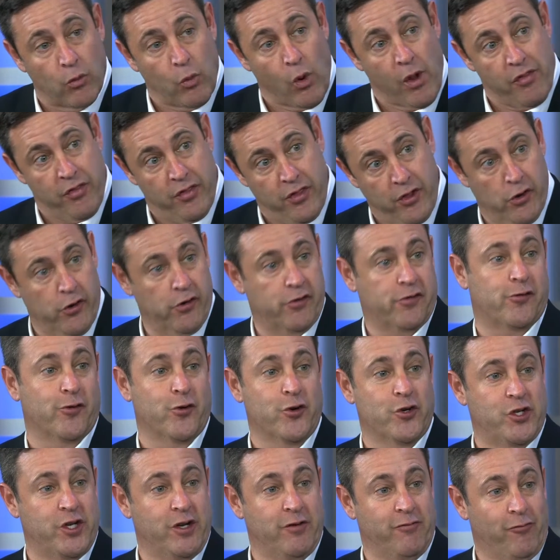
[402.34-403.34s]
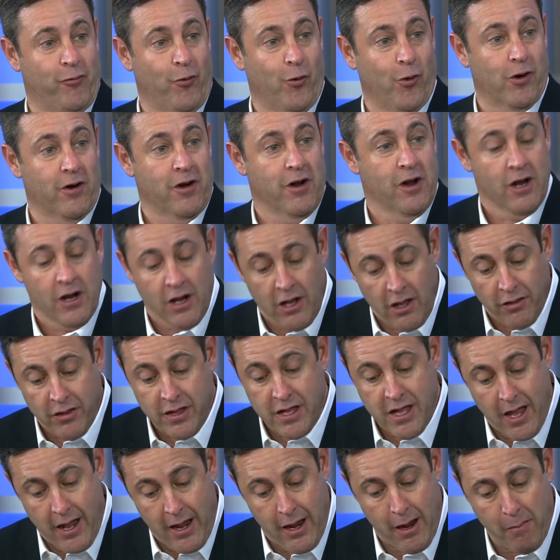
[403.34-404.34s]
on what they're searching for.
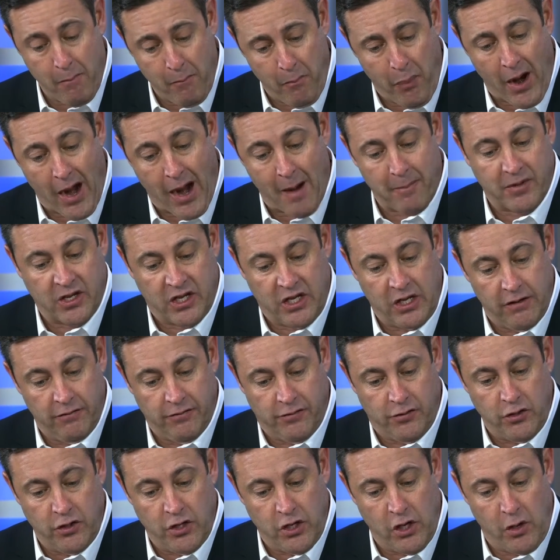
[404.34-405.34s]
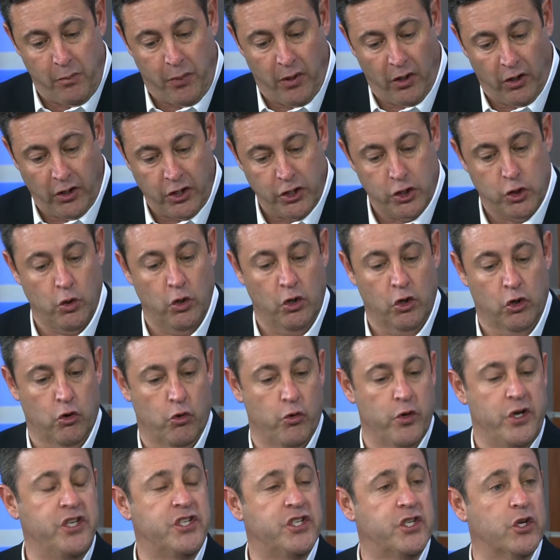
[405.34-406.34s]
The MPOP gives you the ability to
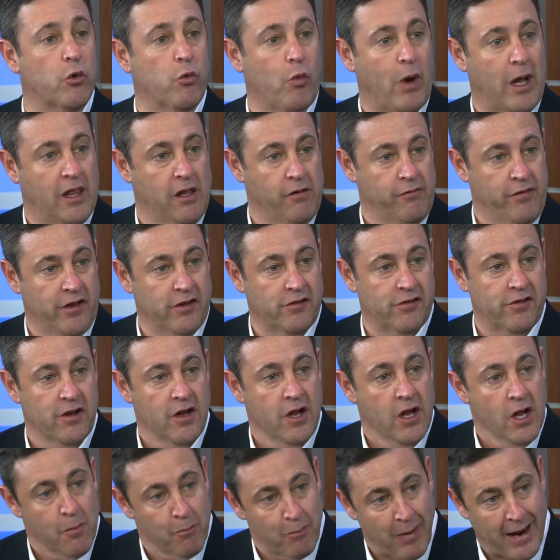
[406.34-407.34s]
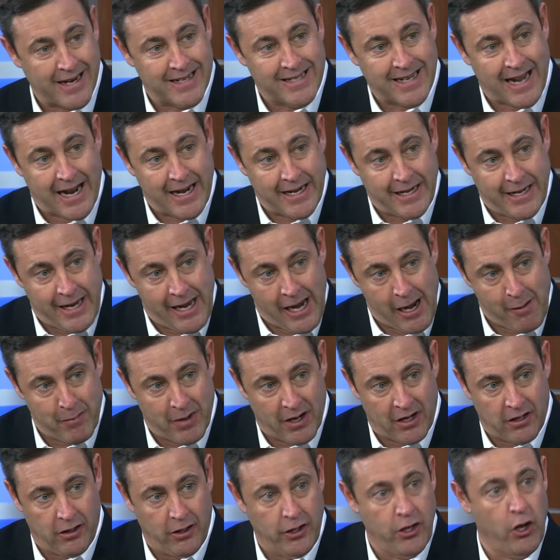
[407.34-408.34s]
increase your relevance by
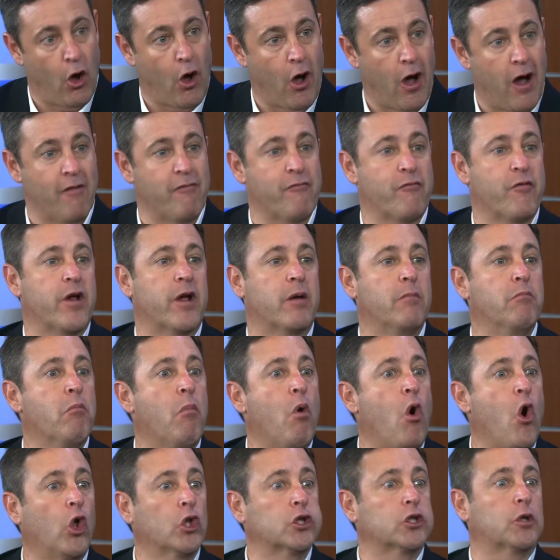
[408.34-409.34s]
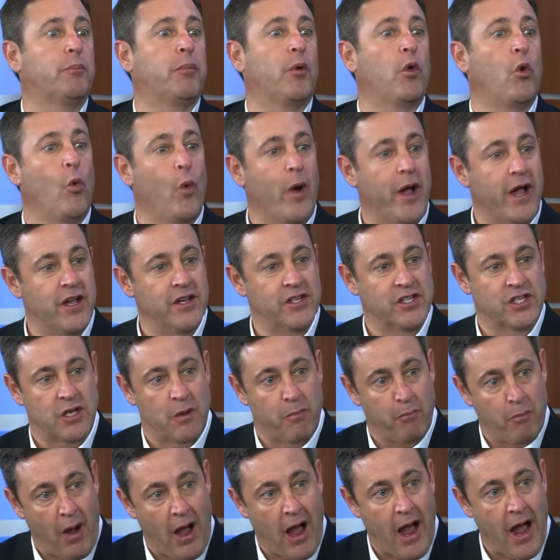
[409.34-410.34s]
dynamically offering multiple ways to
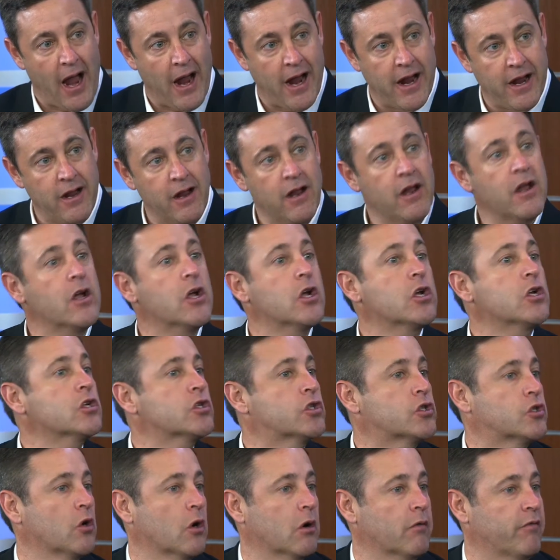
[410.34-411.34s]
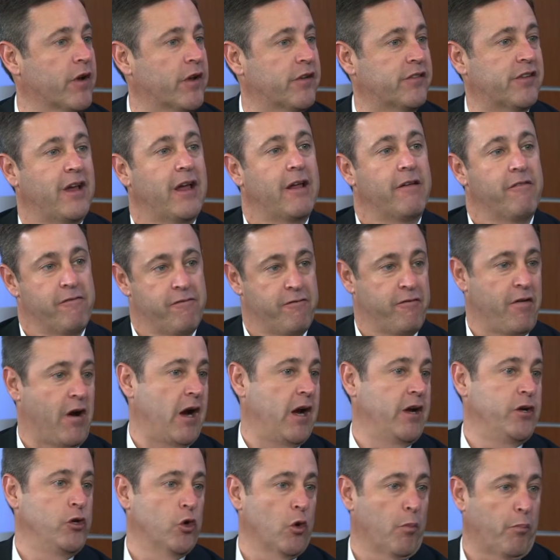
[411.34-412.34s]
buy, service, and
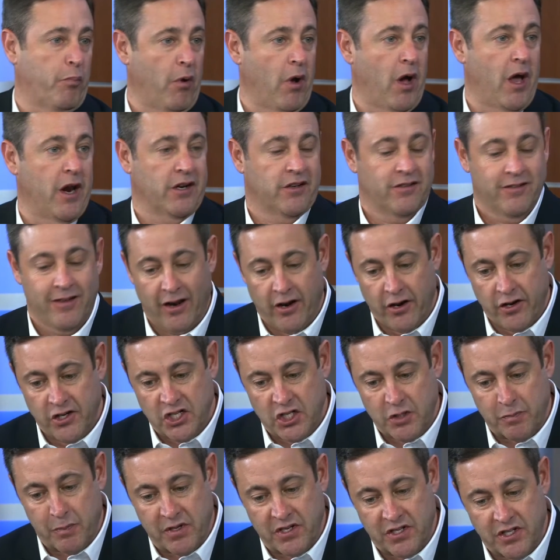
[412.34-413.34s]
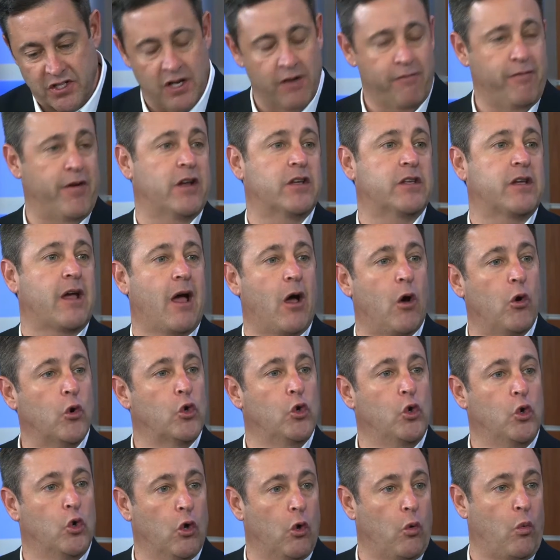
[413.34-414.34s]
find your products that is specific to how
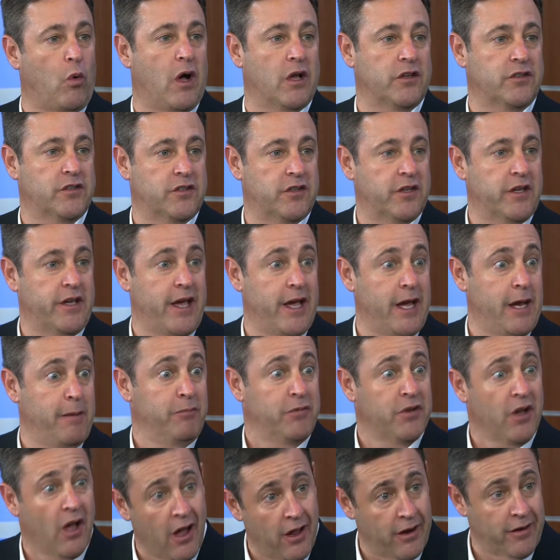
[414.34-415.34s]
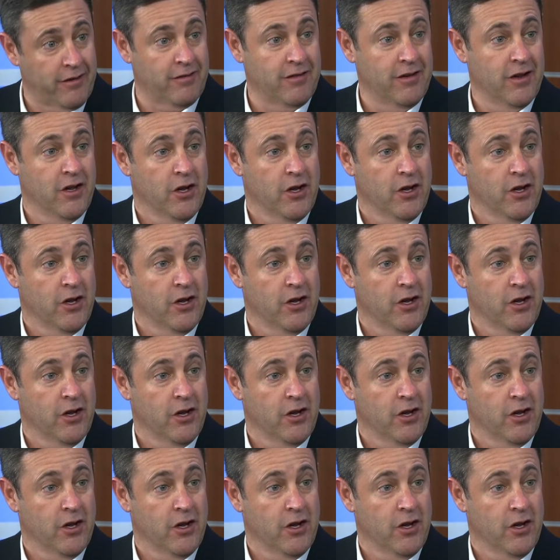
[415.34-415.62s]
Google wants the game done.